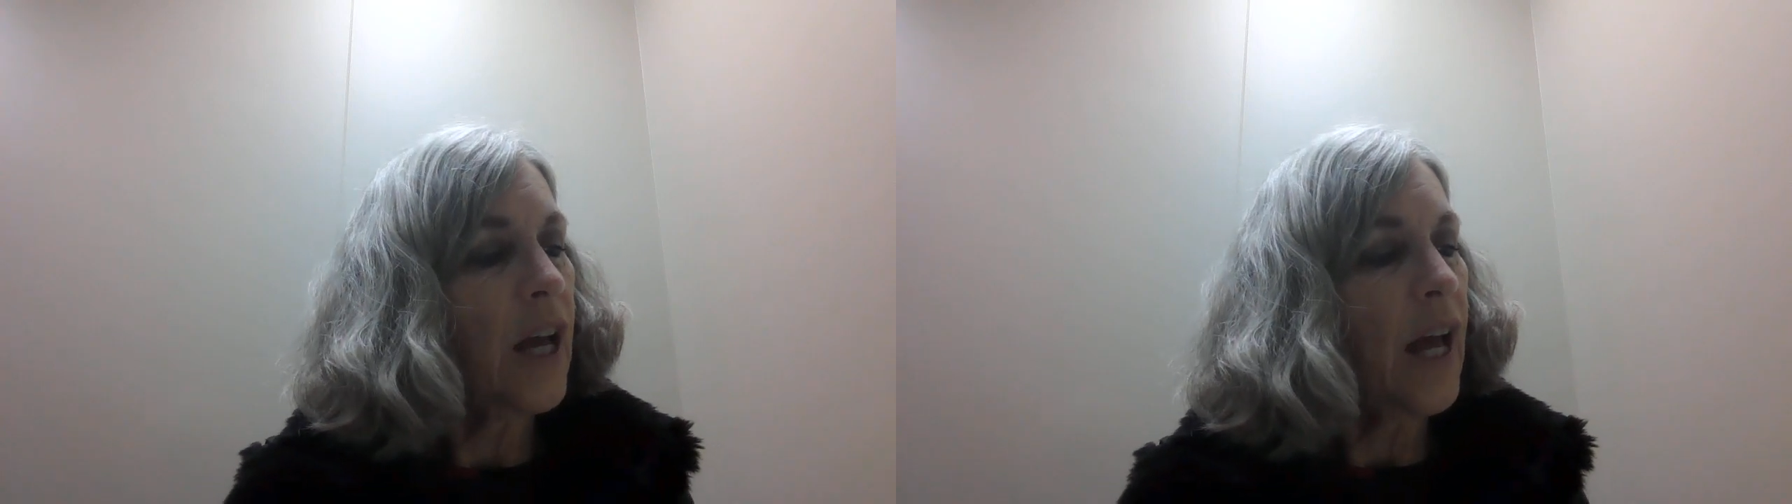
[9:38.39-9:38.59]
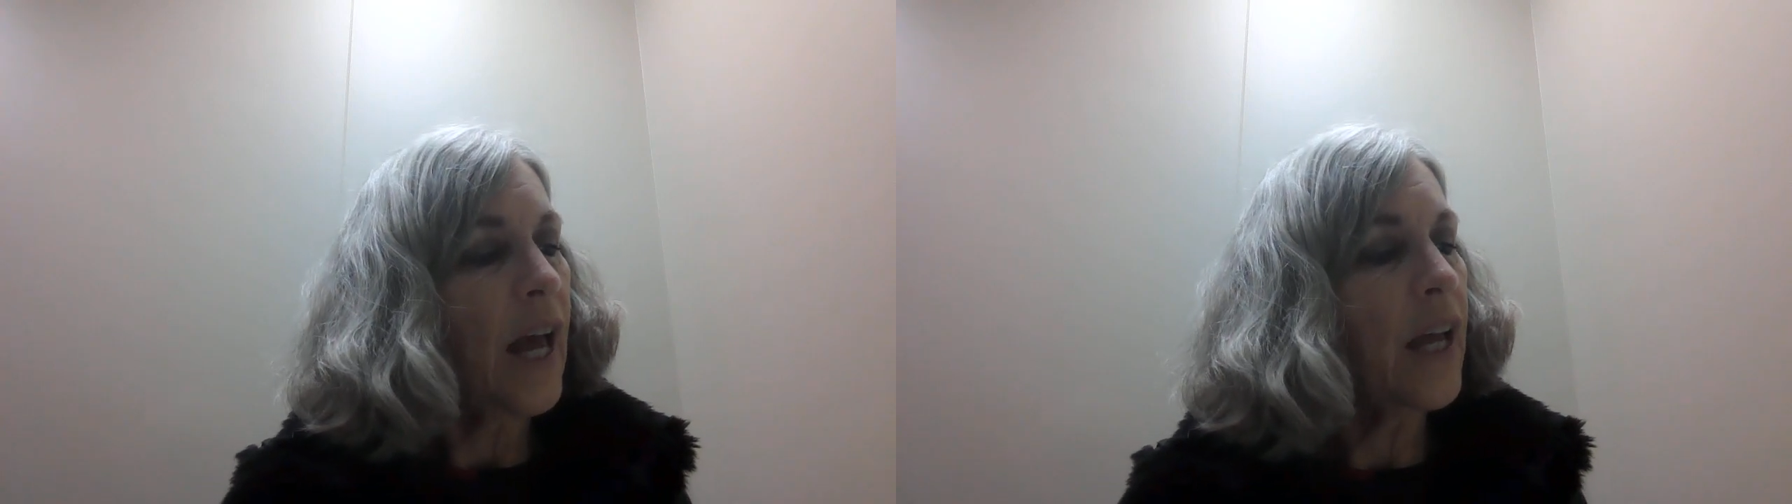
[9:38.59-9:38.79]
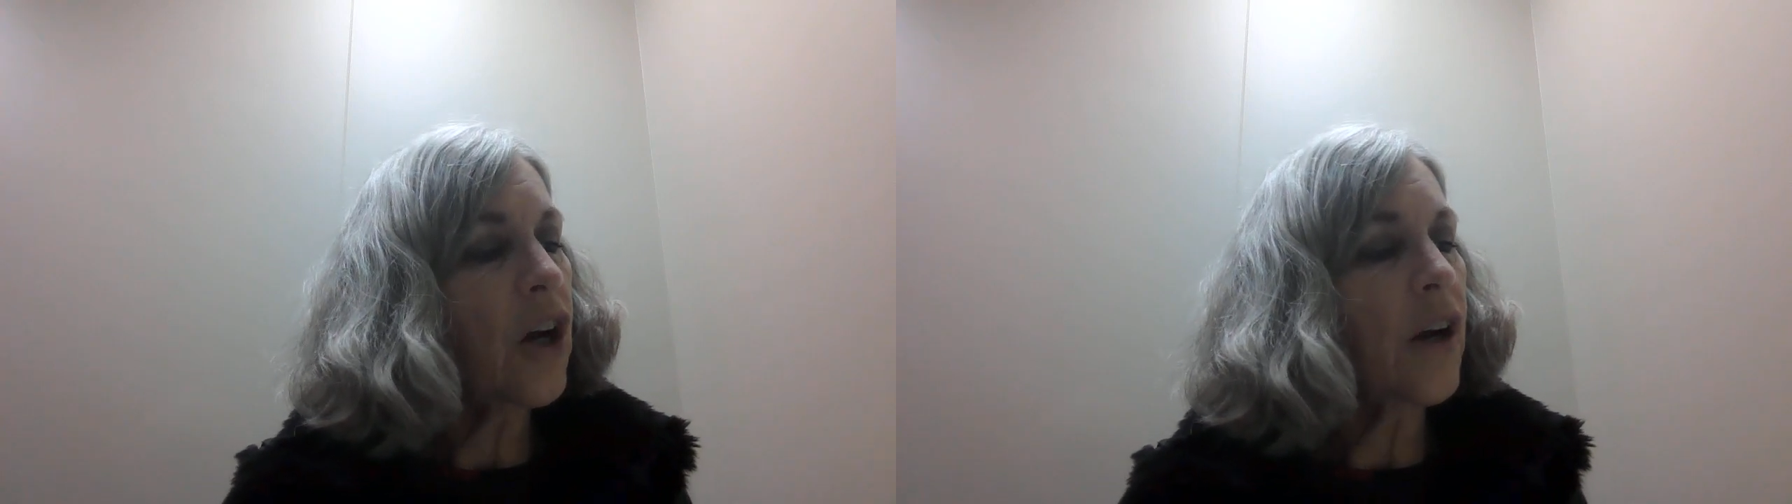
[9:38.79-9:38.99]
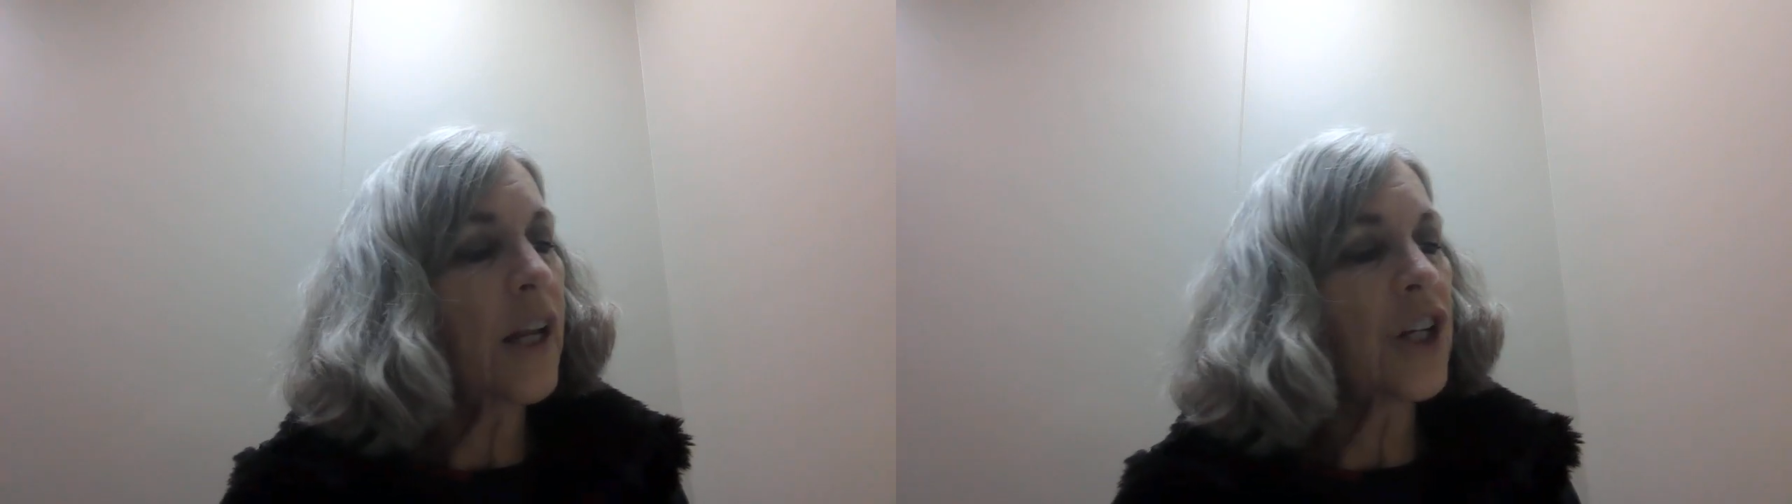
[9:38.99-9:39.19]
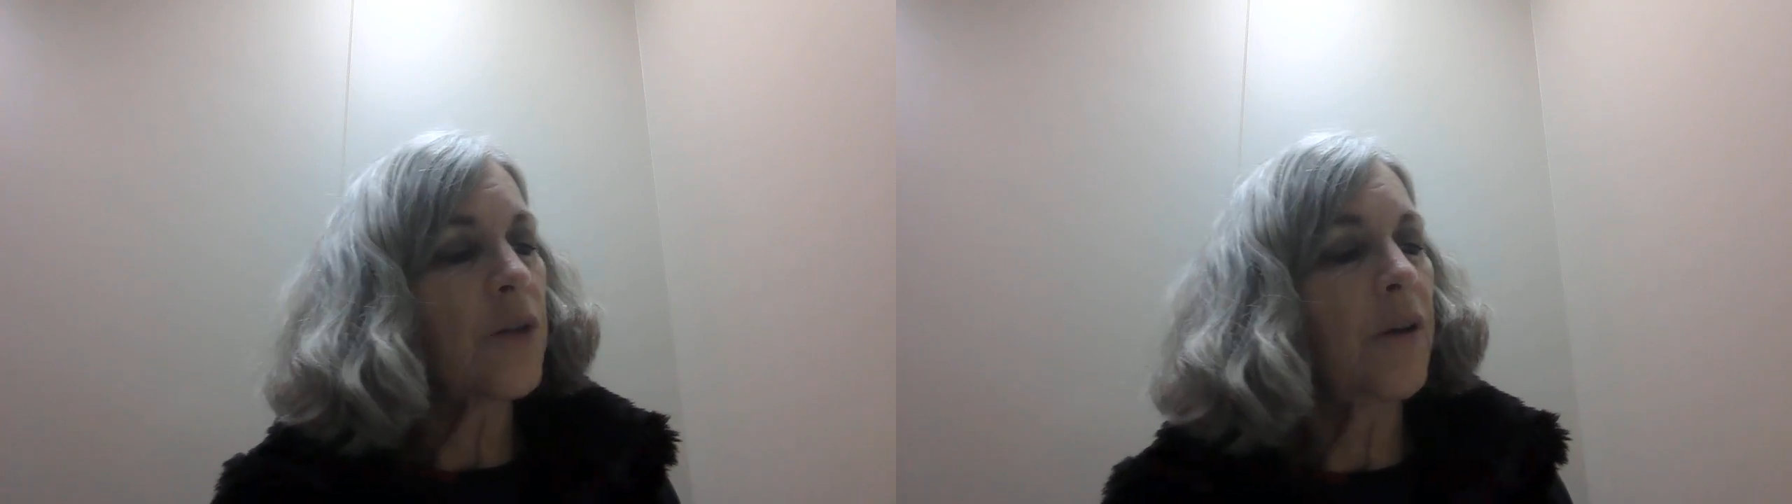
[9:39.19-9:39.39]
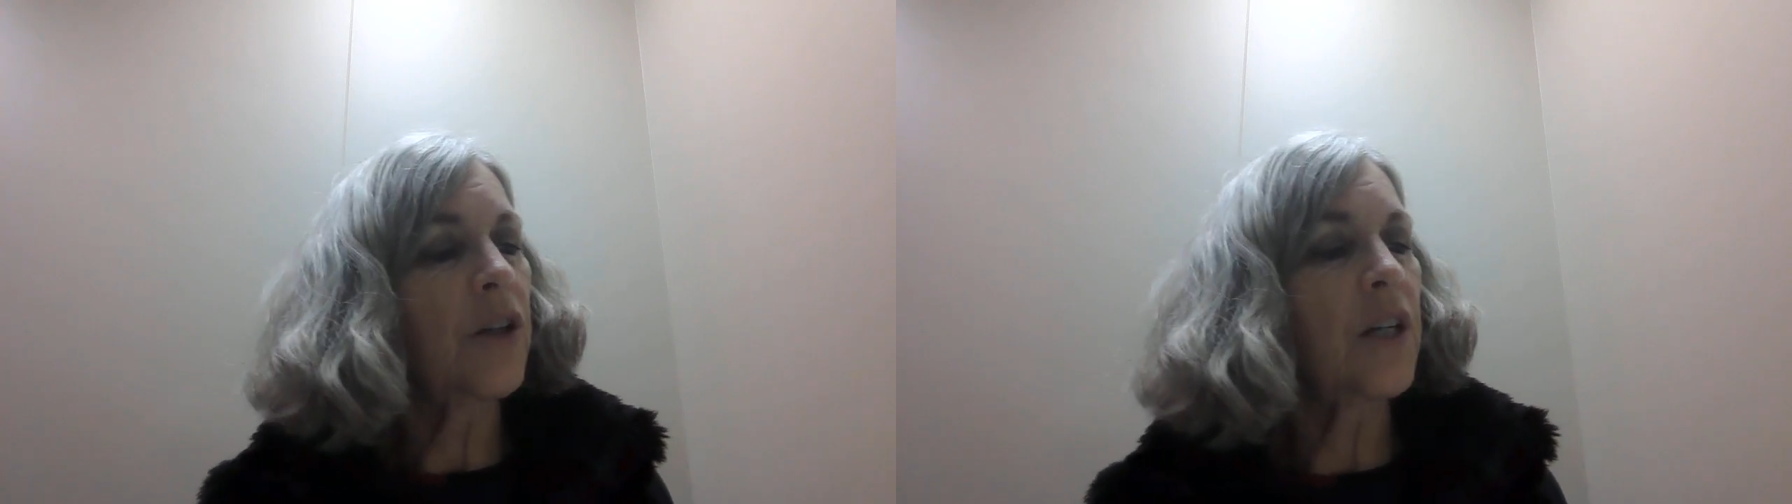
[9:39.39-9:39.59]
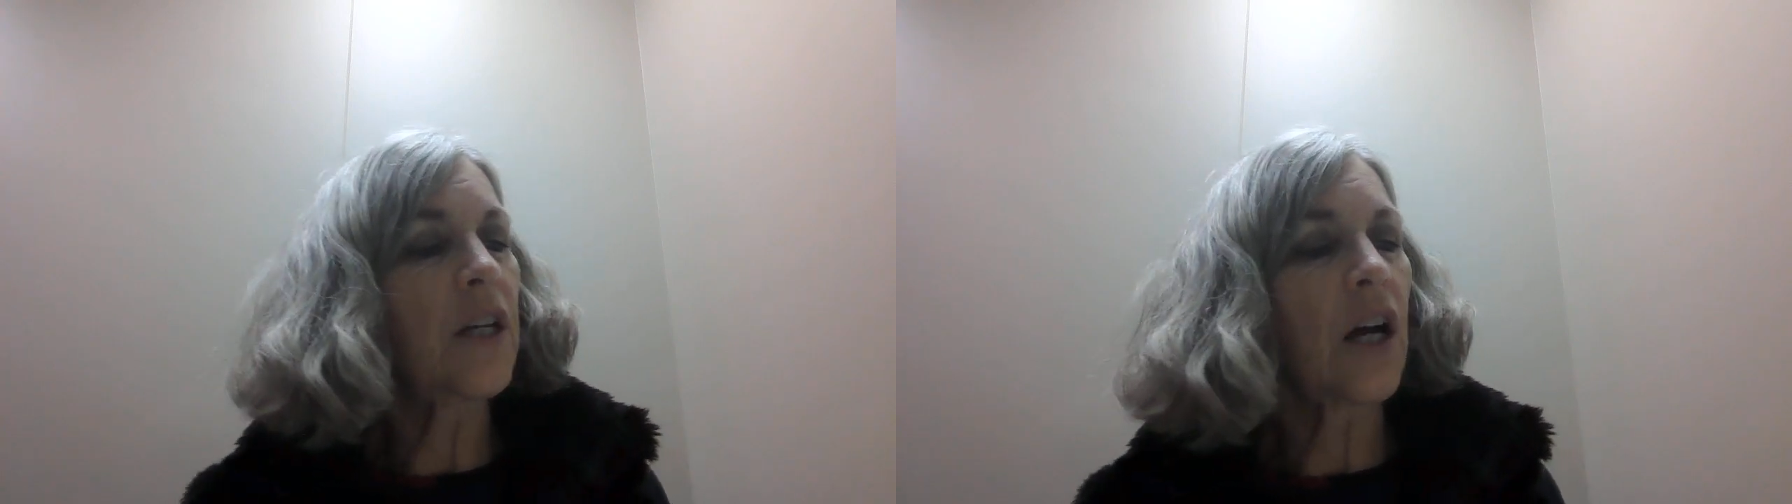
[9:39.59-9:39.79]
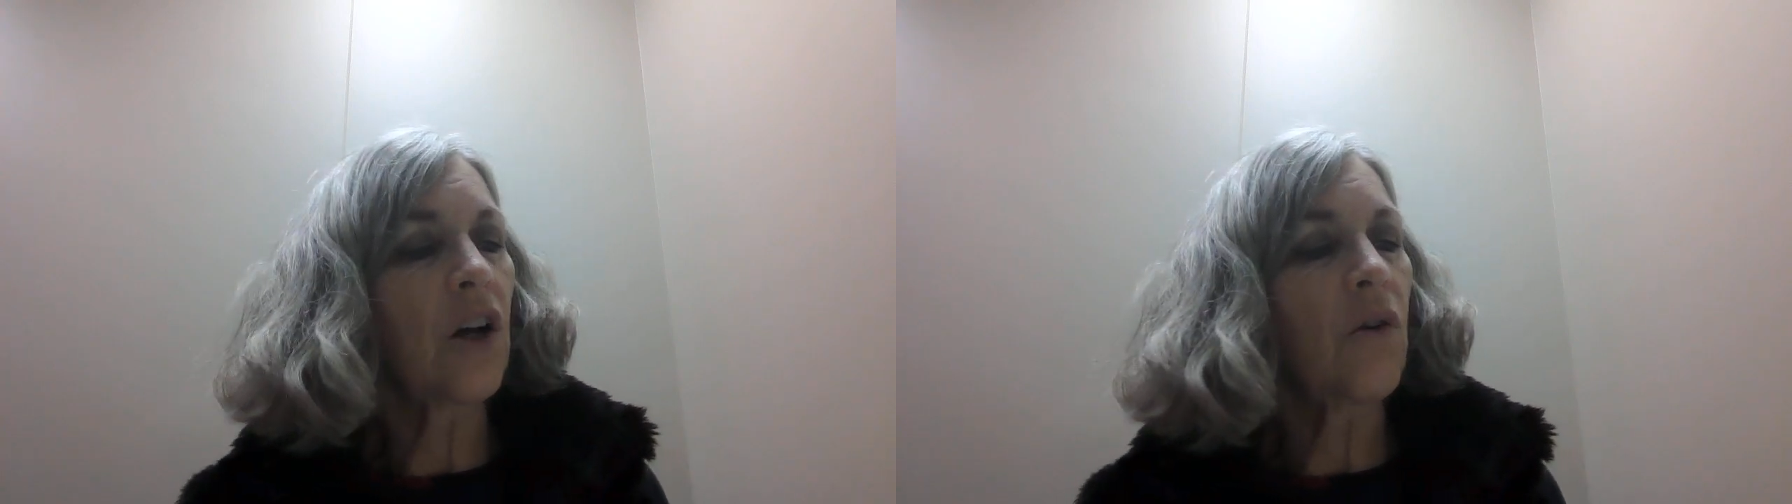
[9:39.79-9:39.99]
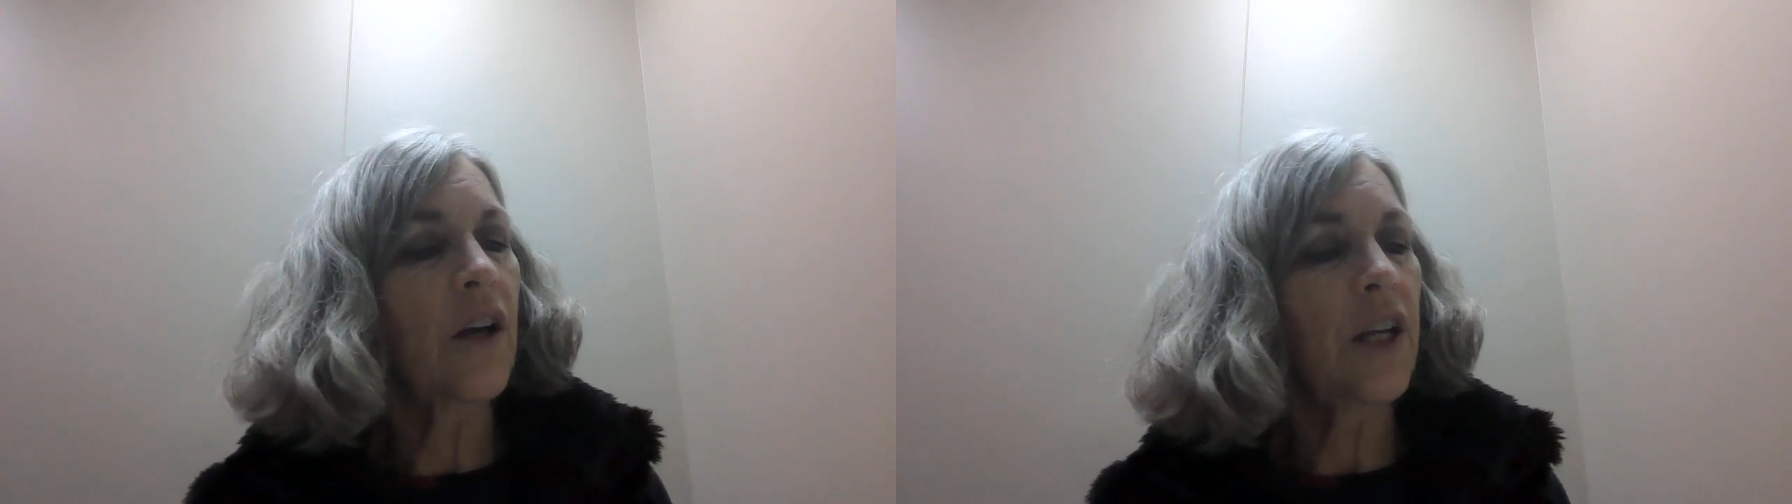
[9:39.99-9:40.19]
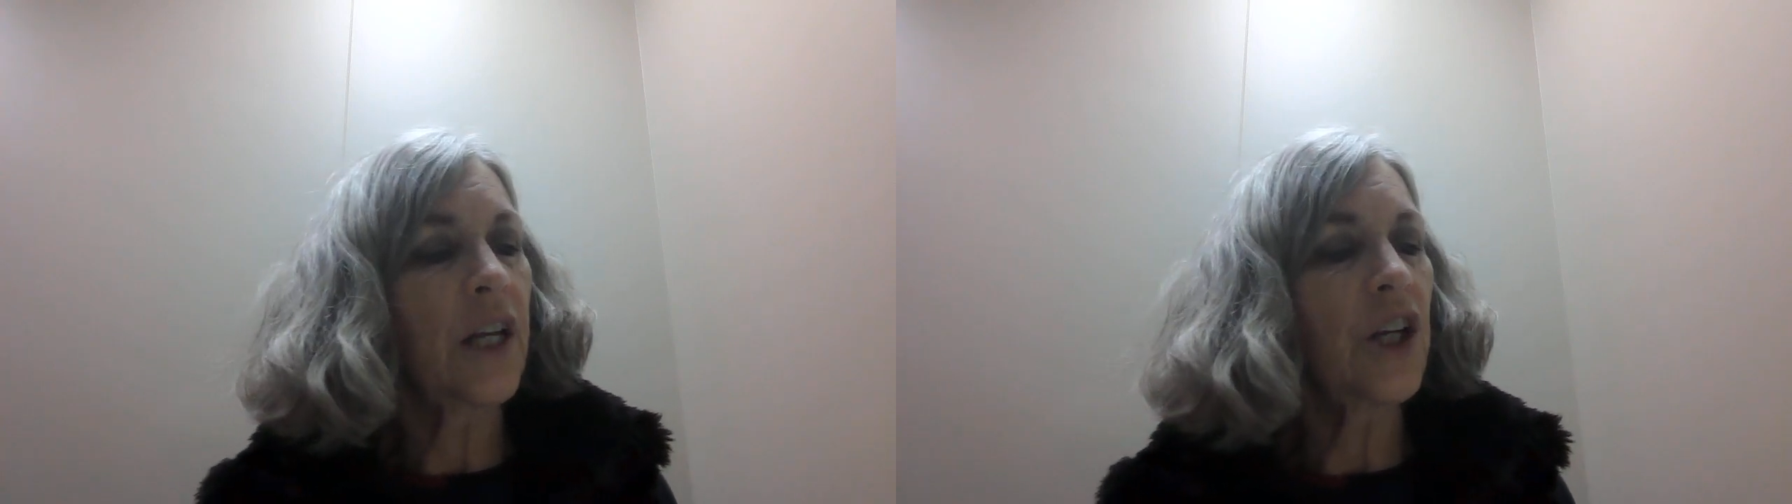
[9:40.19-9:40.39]
Hagar and Ishmael did not go
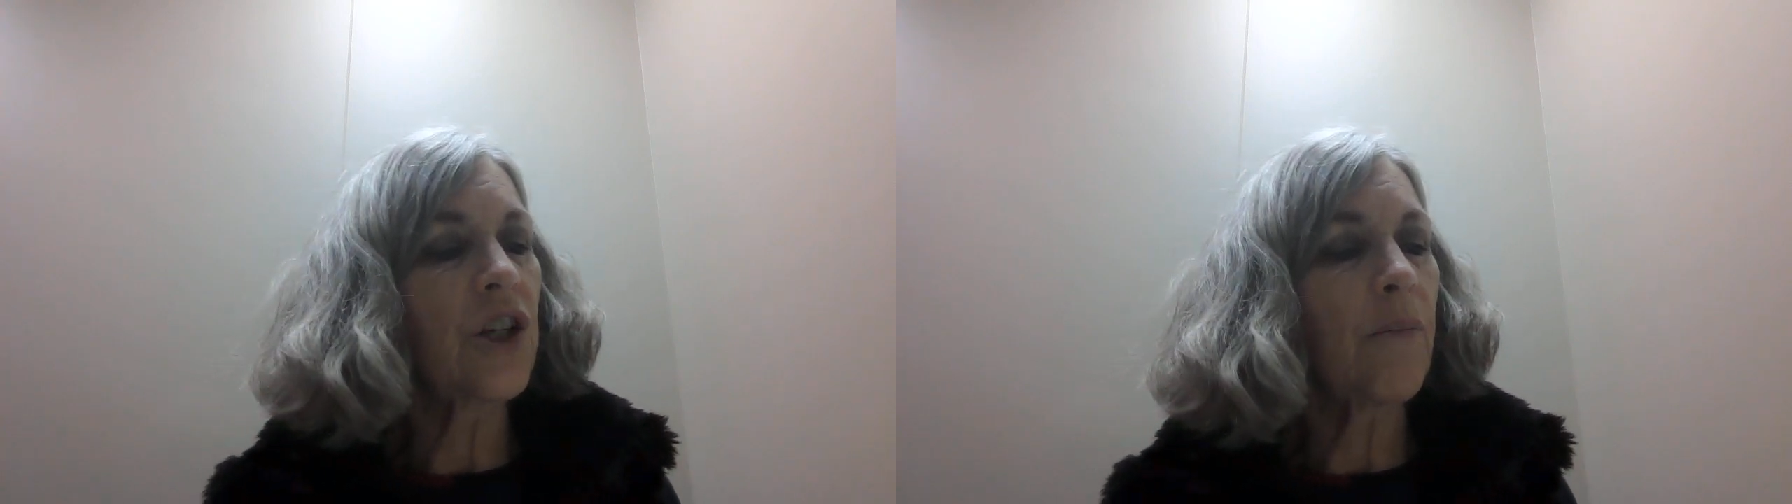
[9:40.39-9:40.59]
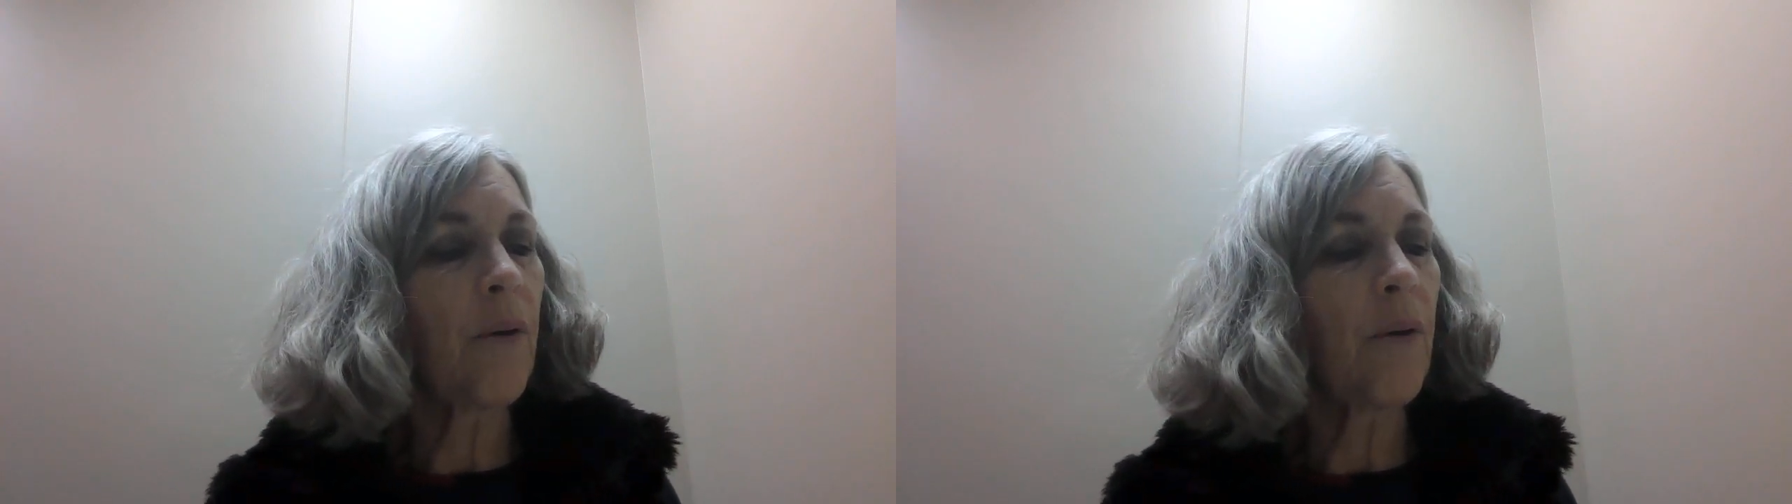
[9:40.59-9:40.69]
on to Egypt,